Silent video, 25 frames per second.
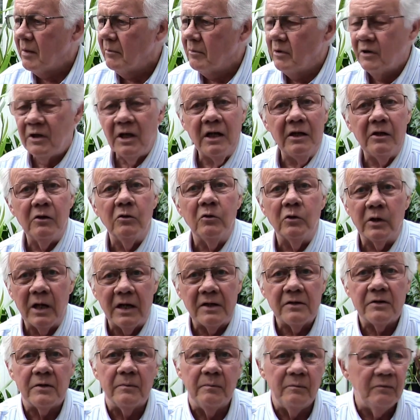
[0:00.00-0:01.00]
but then you'll
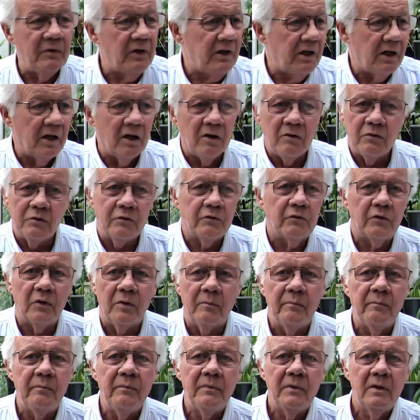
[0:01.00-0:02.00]
get some videos
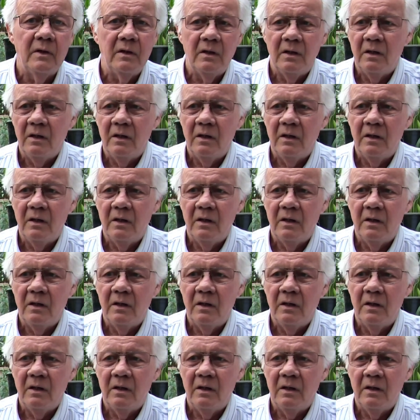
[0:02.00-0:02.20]
from,